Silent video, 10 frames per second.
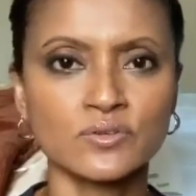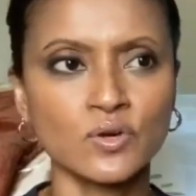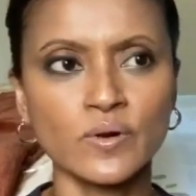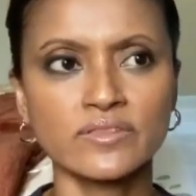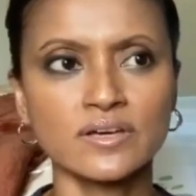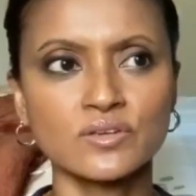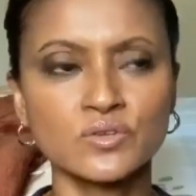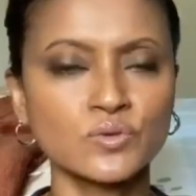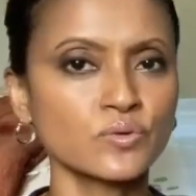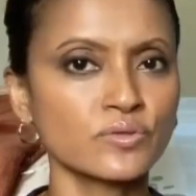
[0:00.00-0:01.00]
don't know whether
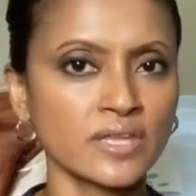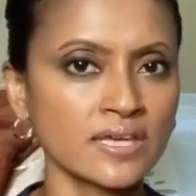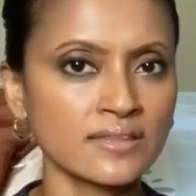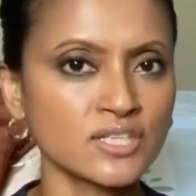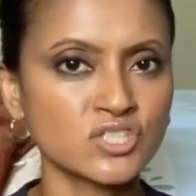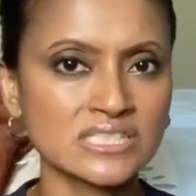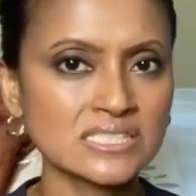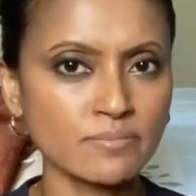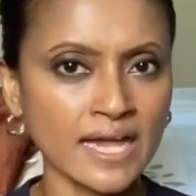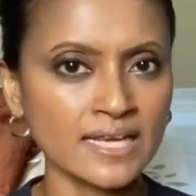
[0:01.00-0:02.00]
you think that she's
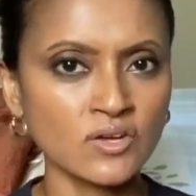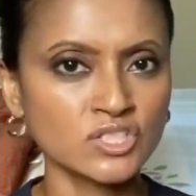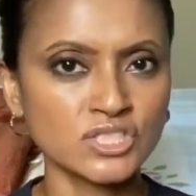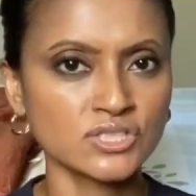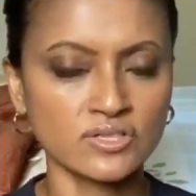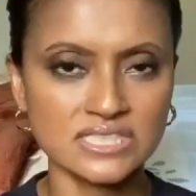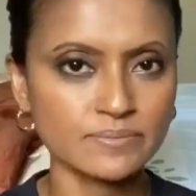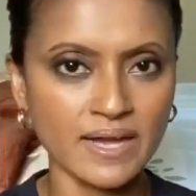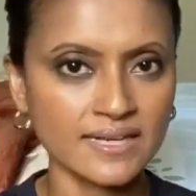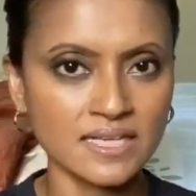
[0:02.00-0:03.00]
smiling or she's not
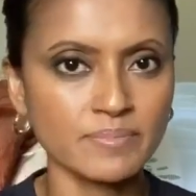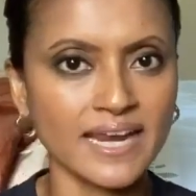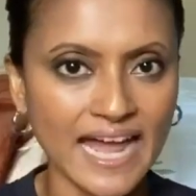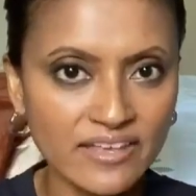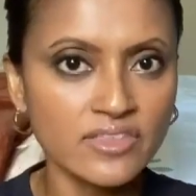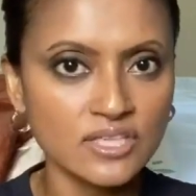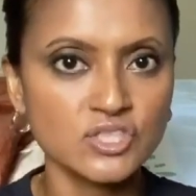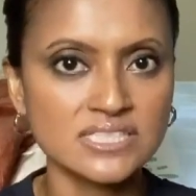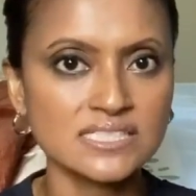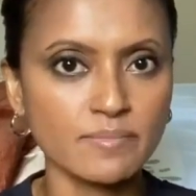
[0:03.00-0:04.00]
smiling, but I think
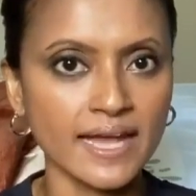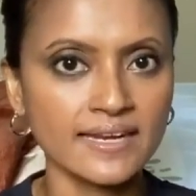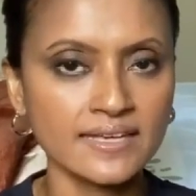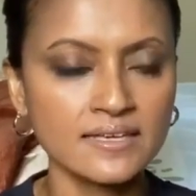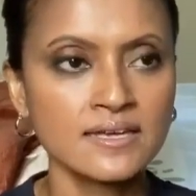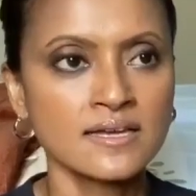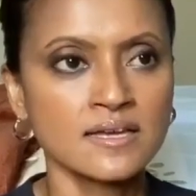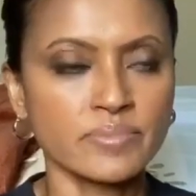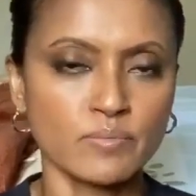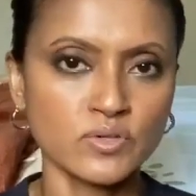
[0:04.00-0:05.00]
she's smiling.
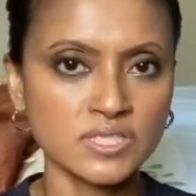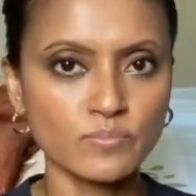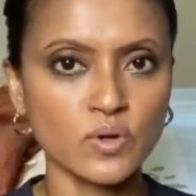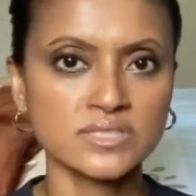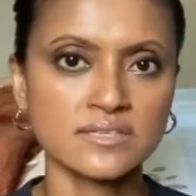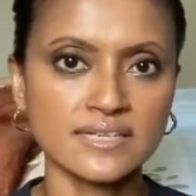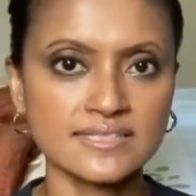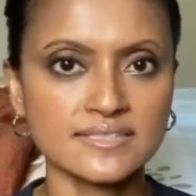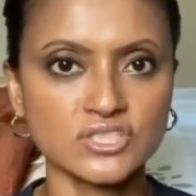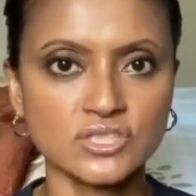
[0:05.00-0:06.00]
But most importantly
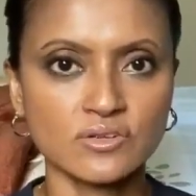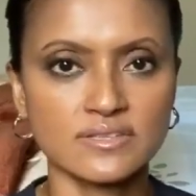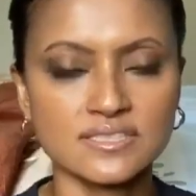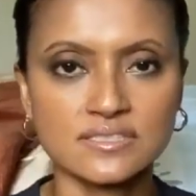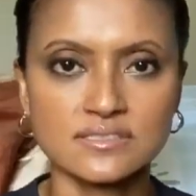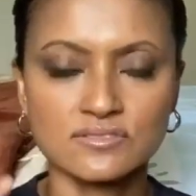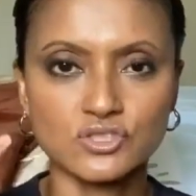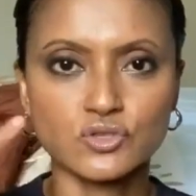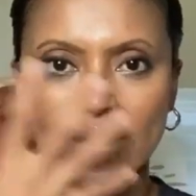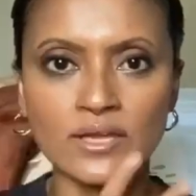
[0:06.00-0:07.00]
is that she's got this
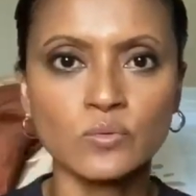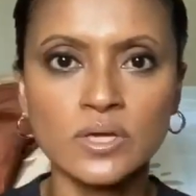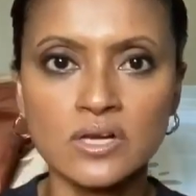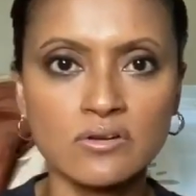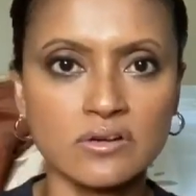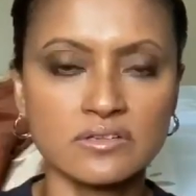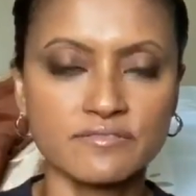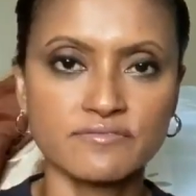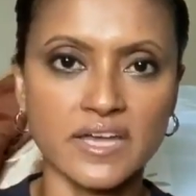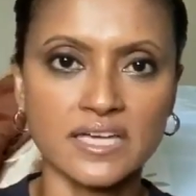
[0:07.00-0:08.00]
tranquil look on her
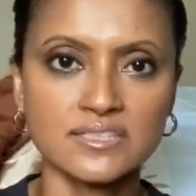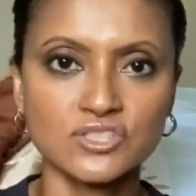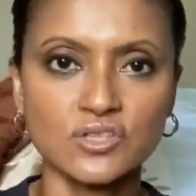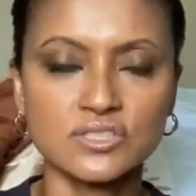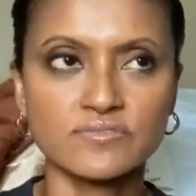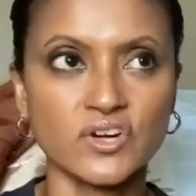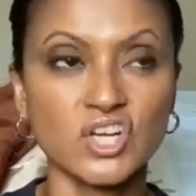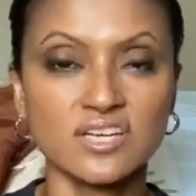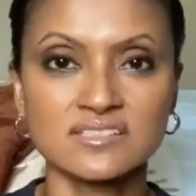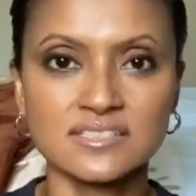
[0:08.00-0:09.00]
face. She looks very
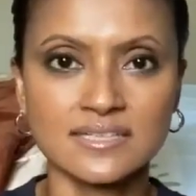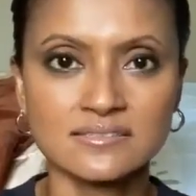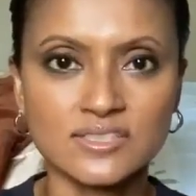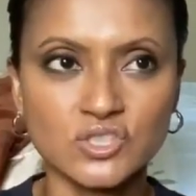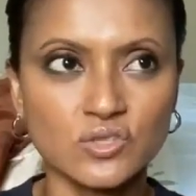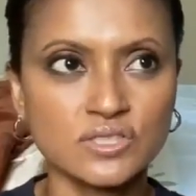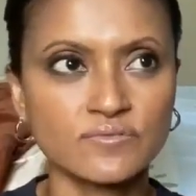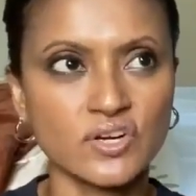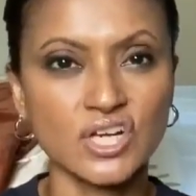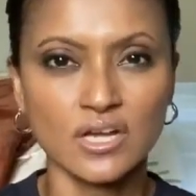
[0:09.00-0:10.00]
contented. She looks
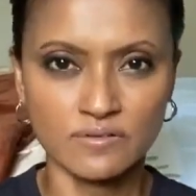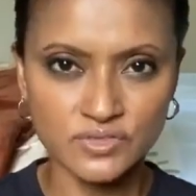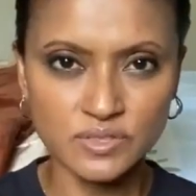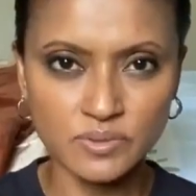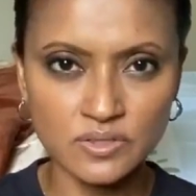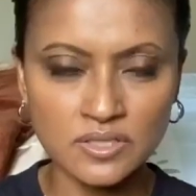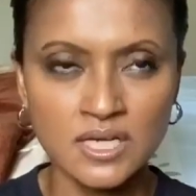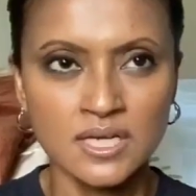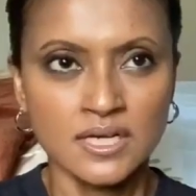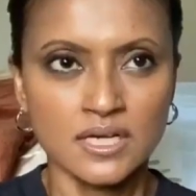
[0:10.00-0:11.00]
very comfortable.
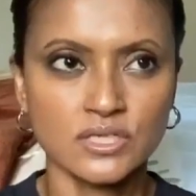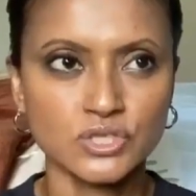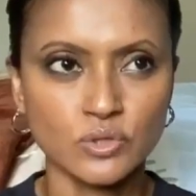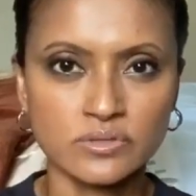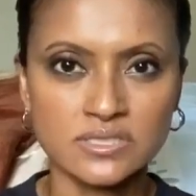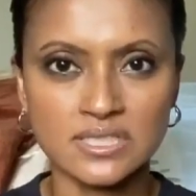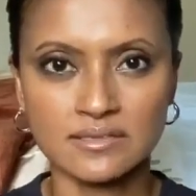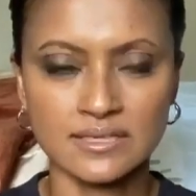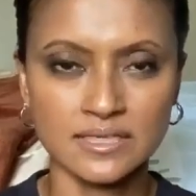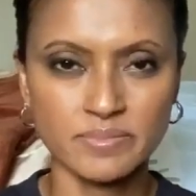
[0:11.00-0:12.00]
Her shoulders
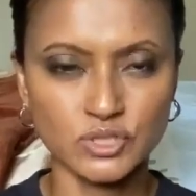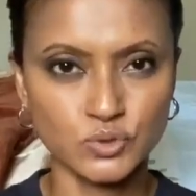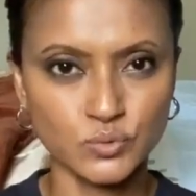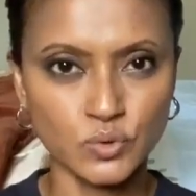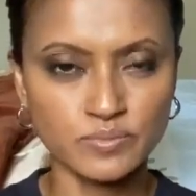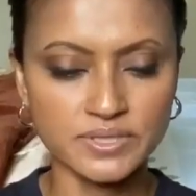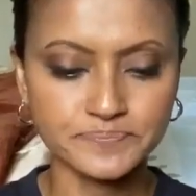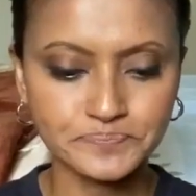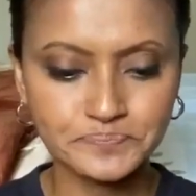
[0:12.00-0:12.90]
are a little bit drooped